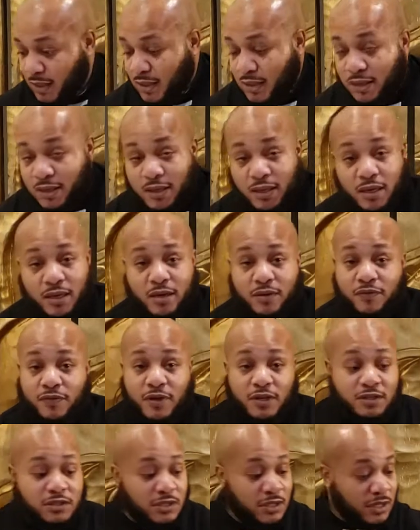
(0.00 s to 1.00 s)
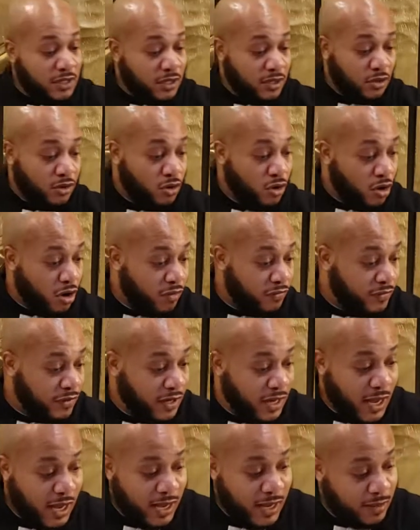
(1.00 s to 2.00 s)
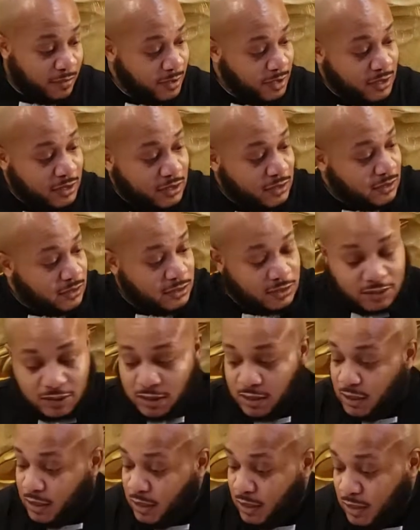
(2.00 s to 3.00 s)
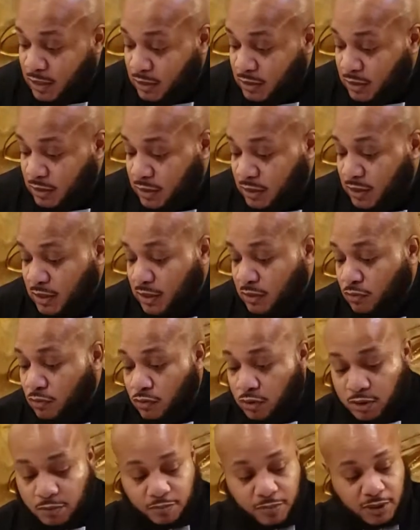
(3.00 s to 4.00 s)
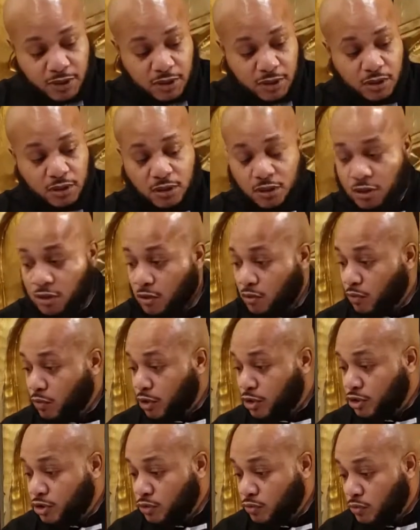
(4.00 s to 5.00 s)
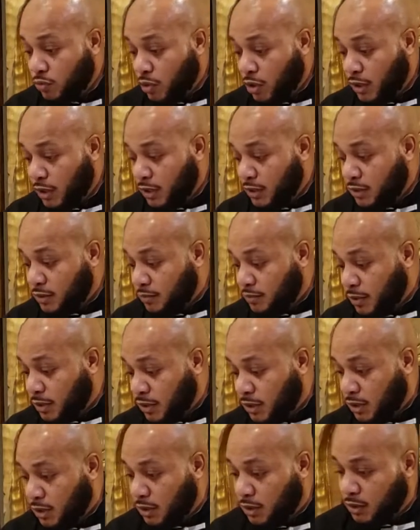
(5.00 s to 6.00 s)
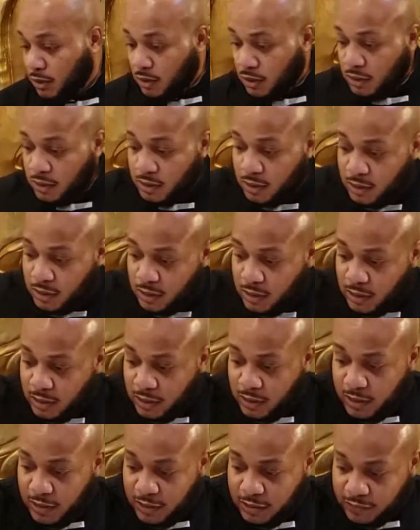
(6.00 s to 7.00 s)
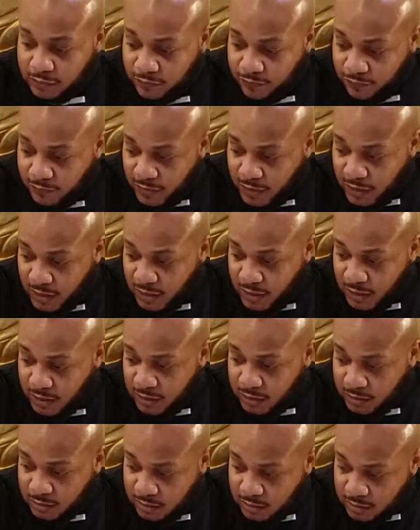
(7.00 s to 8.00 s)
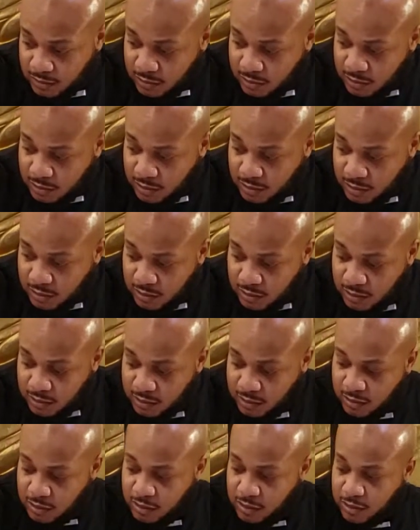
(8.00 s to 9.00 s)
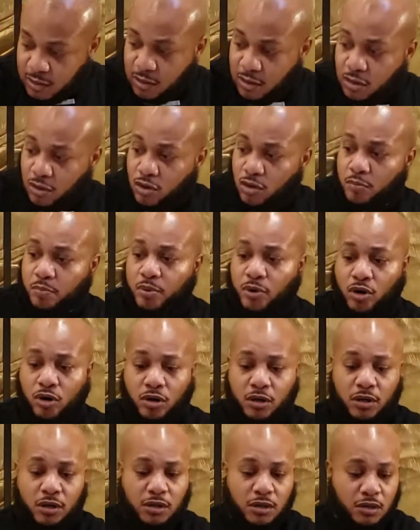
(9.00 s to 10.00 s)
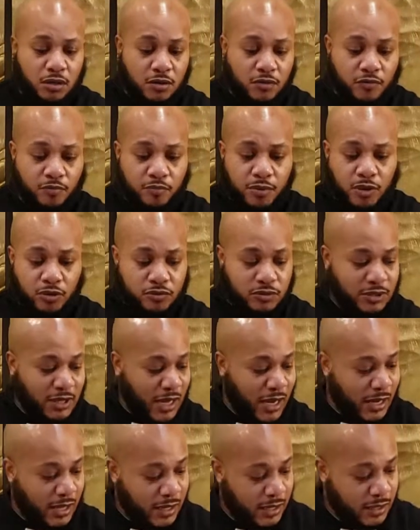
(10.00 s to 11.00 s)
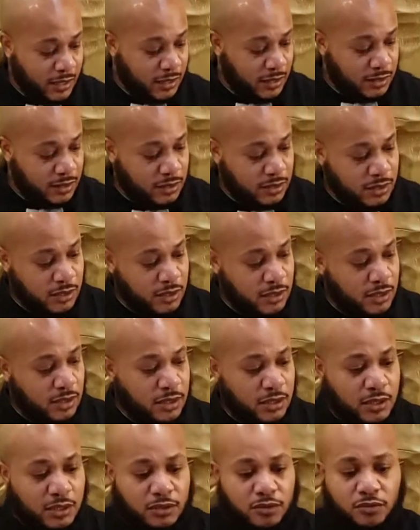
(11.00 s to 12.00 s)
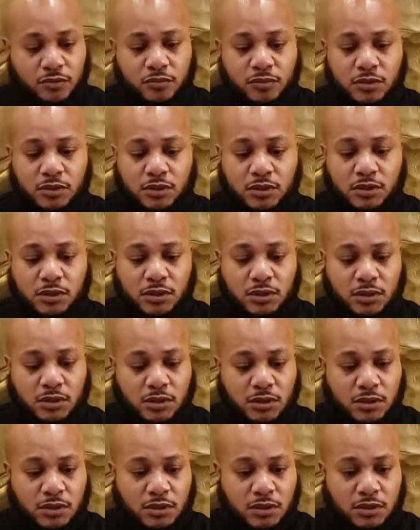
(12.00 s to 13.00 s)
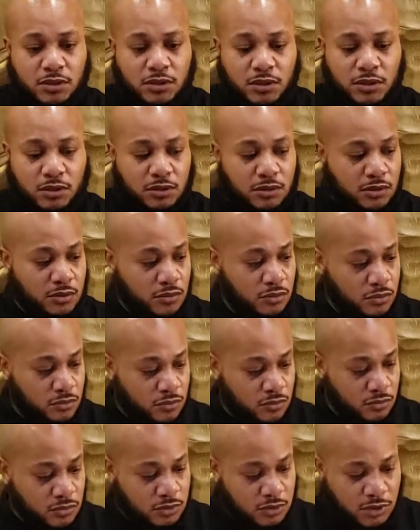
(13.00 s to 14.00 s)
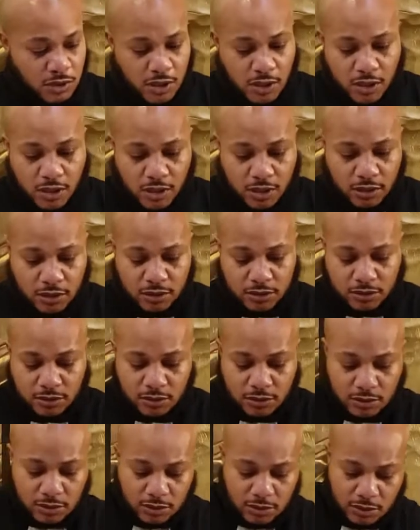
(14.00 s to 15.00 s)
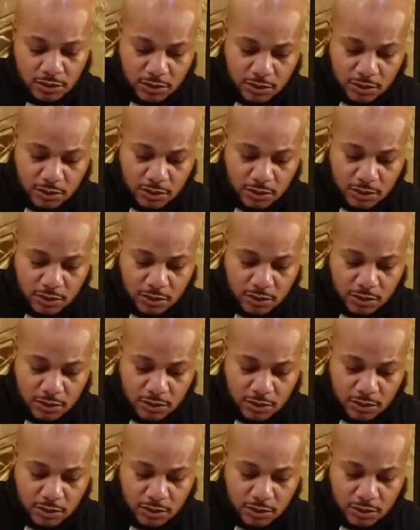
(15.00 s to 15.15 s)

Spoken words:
Then eventually it'll go off and die because it just didn't want to be what you wanted it to be. And that's fine and all part of bonsai. Do we take those? Yes.